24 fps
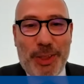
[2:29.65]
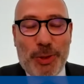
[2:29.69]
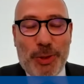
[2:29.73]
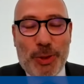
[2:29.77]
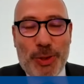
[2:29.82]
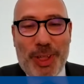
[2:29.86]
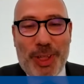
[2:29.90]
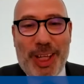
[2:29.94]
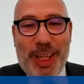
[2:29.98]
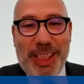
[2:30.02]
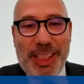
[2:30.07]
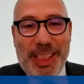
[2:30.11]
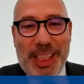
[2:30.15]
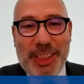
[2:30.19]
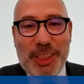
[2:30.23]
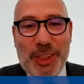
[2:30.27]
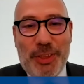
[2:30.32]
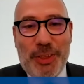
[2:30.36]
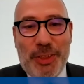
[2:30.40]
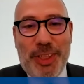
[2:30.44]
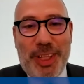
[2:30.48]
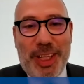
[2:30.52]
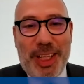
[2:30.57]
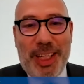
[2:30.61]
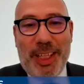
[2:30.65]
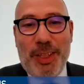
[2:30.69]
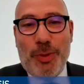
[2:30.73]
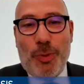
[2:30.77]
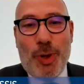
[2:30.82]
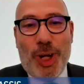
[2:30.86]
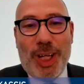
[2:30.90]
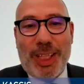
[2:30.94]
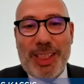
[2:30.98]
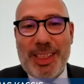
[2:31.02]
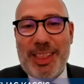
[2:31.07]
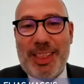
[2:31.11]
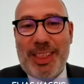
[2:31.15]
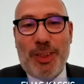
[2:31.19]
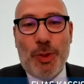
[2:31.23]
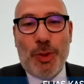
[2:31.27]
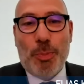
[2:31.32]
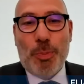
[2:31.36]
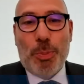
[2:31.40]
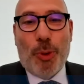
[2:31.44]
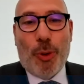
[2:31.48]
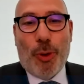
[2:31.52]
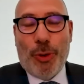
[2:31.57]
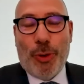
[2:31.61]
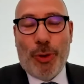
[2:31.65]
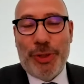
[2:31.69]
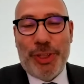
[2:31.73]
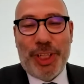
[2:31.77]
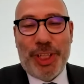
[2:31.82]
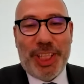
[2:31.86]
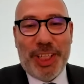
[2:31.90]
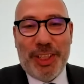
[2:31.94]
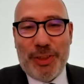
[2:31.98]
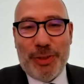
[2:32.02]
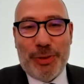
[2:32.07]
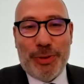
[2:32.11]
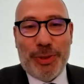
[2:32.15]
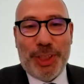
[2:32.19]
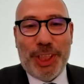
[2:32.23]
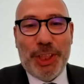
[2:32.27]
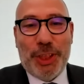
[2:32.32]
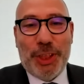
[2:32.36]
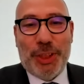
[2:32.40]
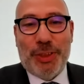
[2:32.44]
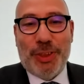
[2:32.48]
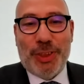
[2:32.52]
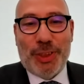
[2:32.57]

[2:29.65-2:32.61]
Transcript: Total yesterday was uh, born in the region,